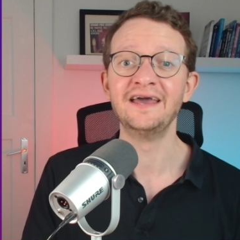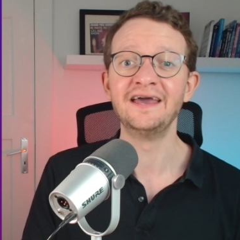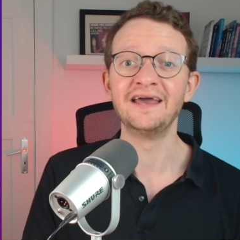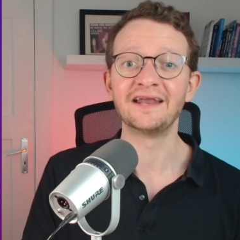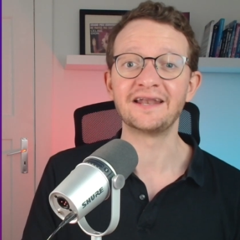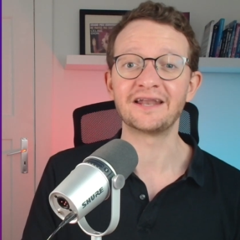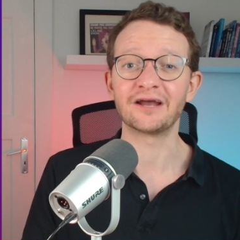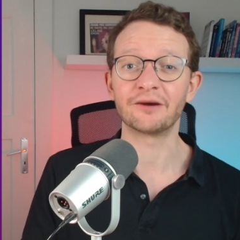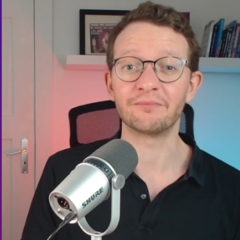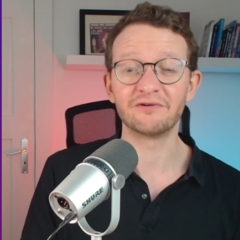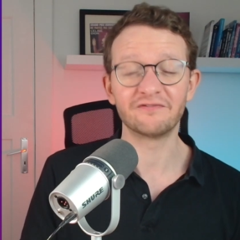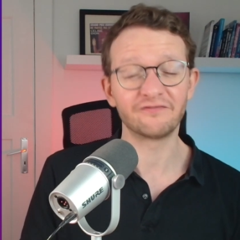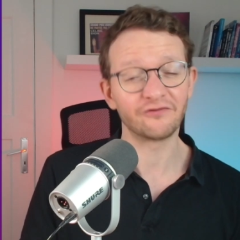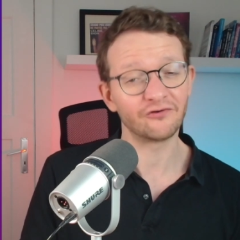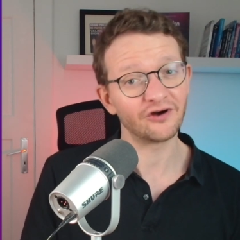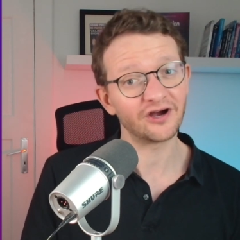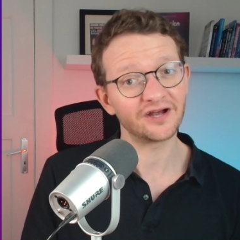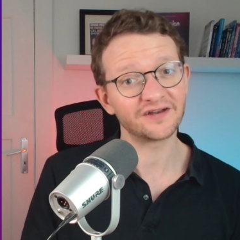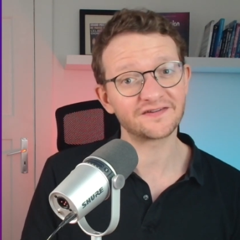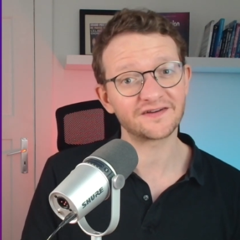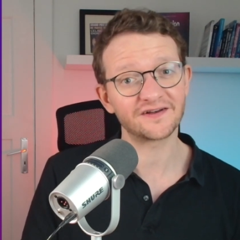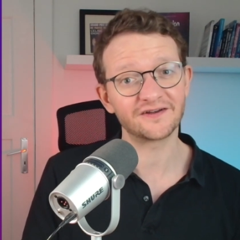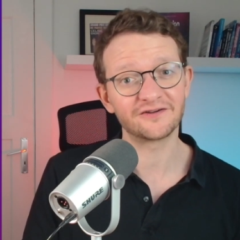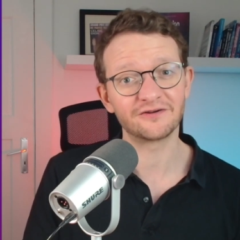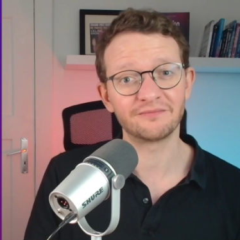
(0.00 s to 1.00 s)
Now, before I
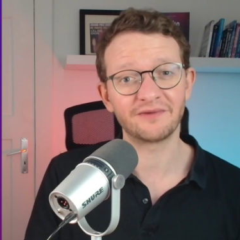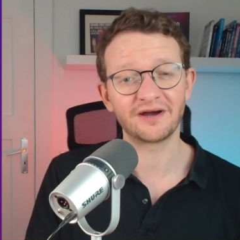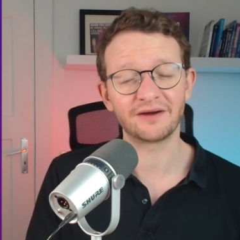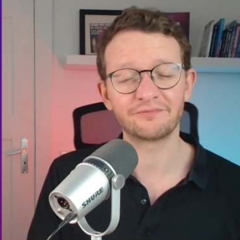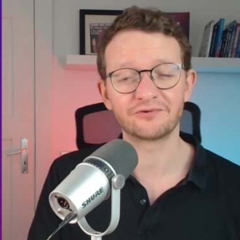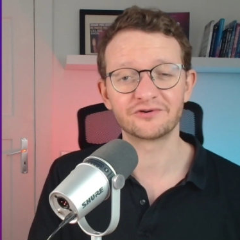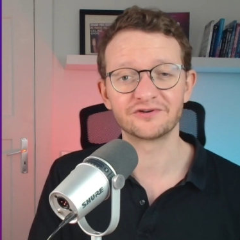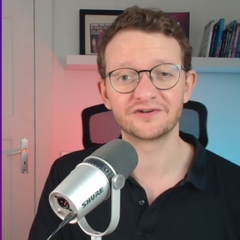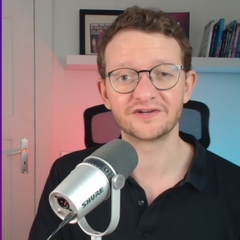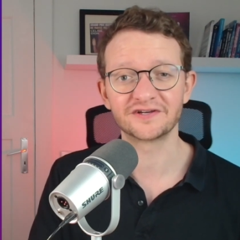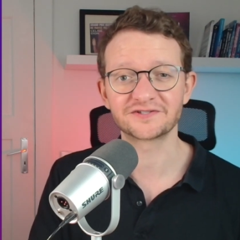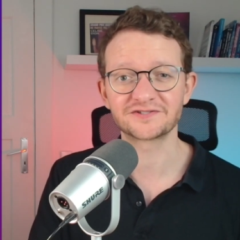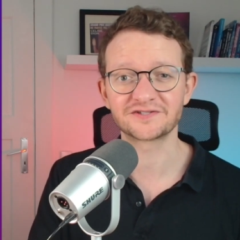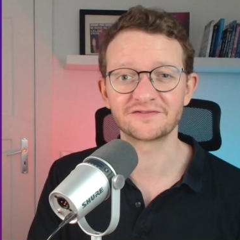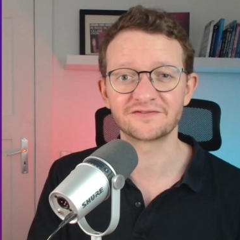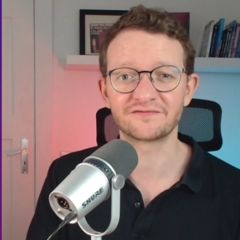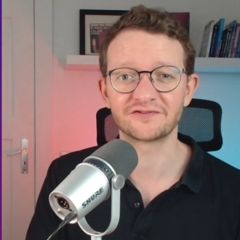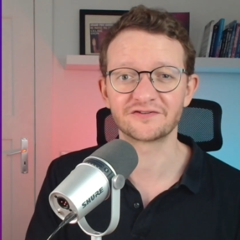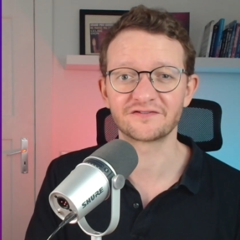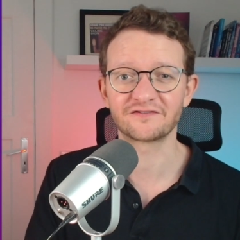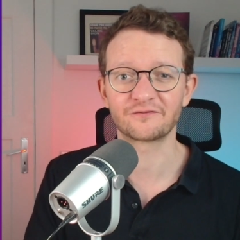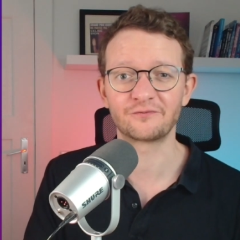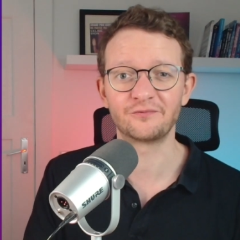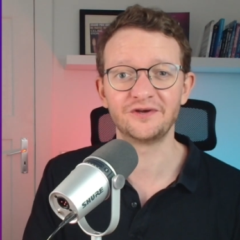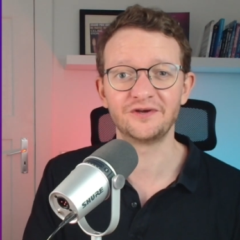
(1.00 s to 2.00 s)
tell you my prediction for
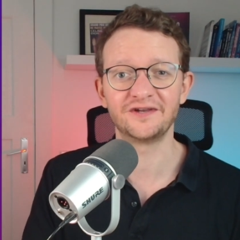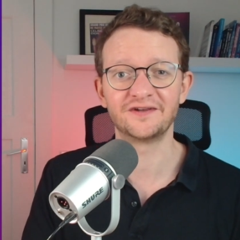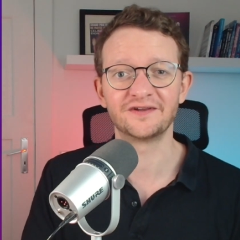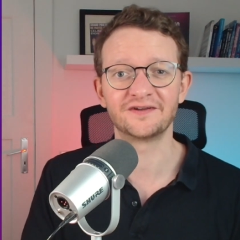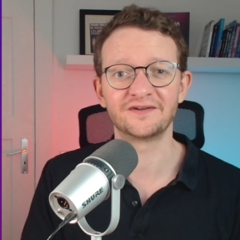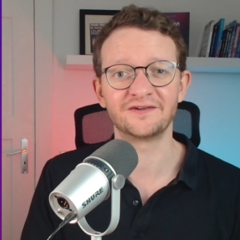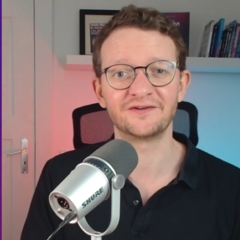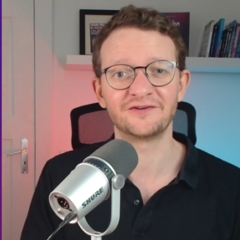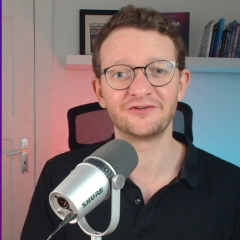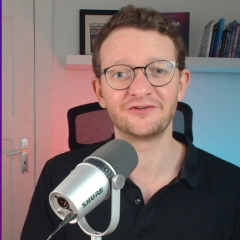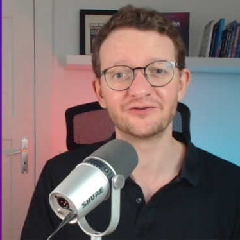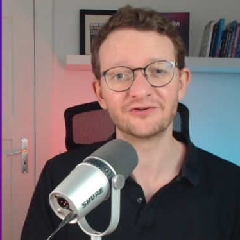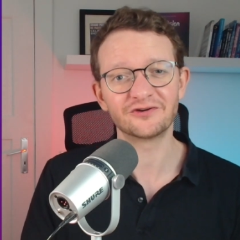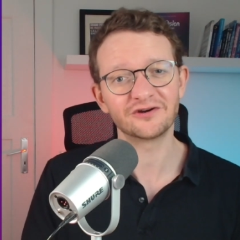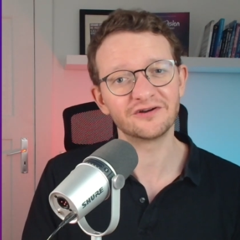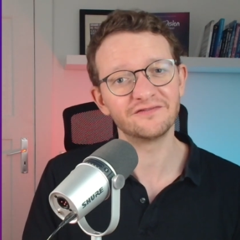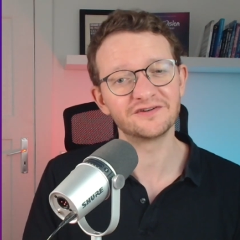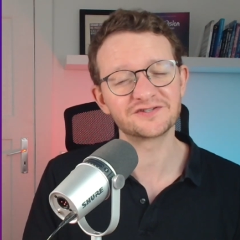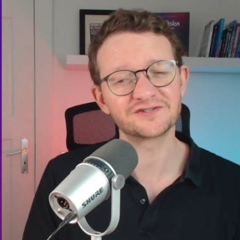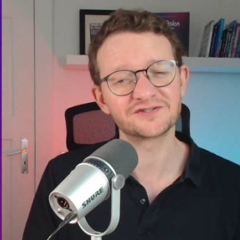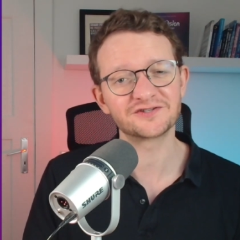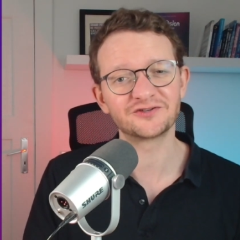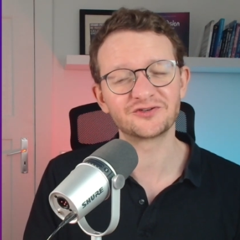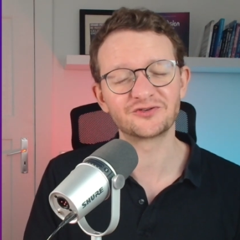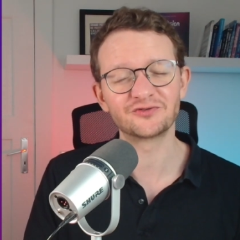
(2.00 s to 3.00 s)
Sweden in
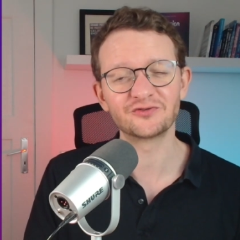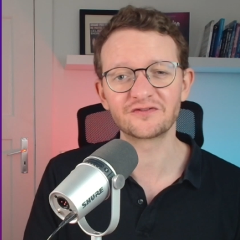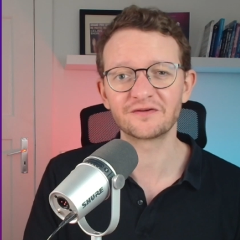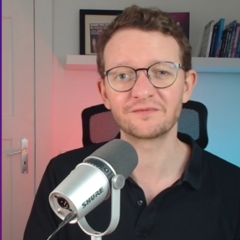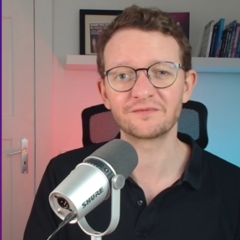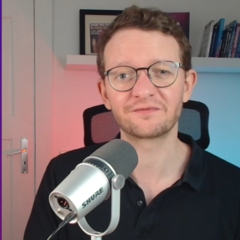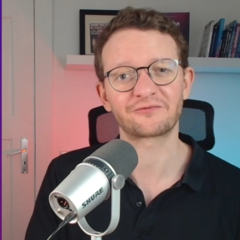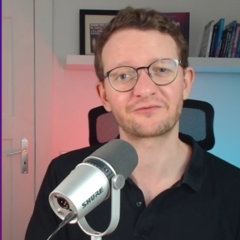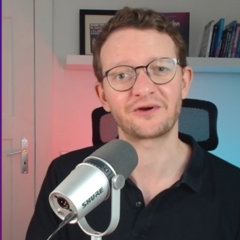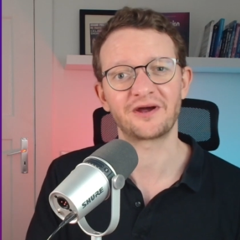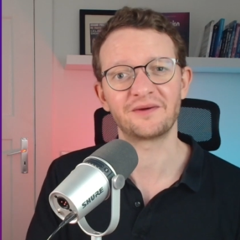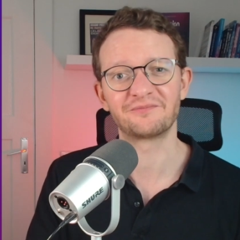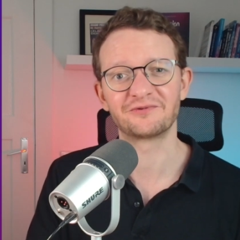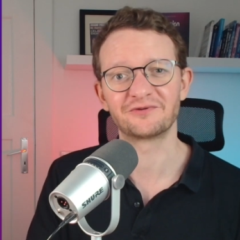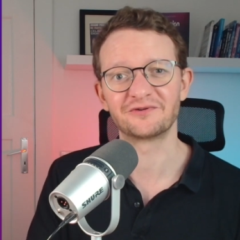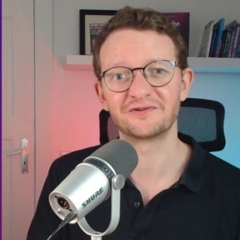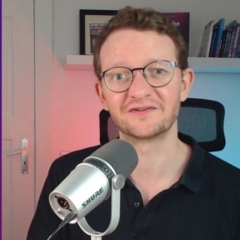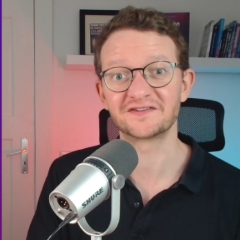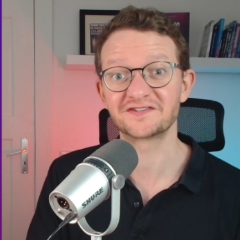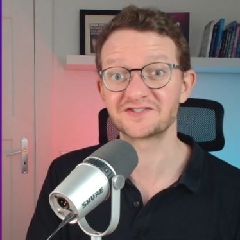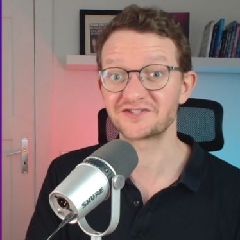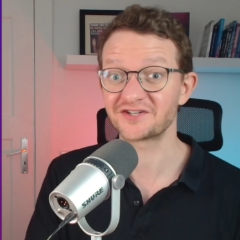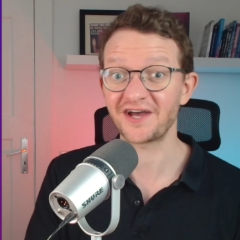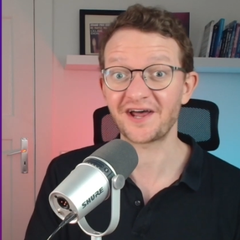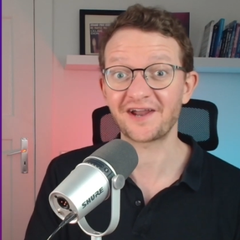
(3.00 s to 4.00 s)
Eurovision, do subscribe to this
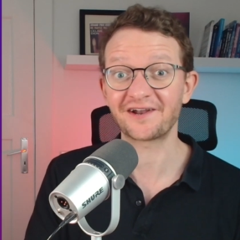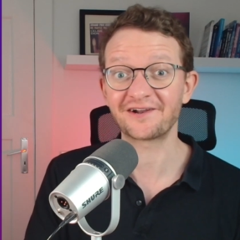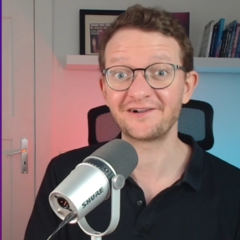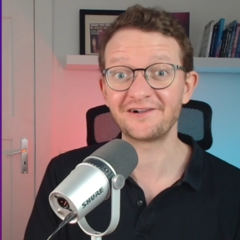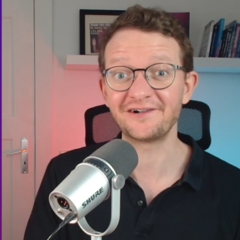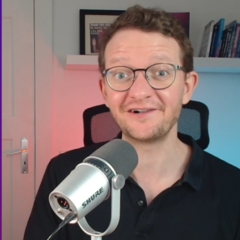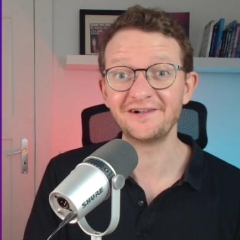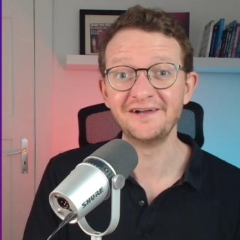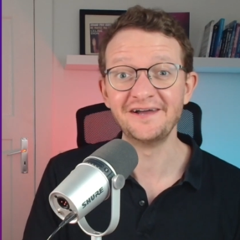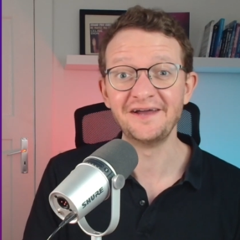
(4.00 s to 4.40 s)
channel.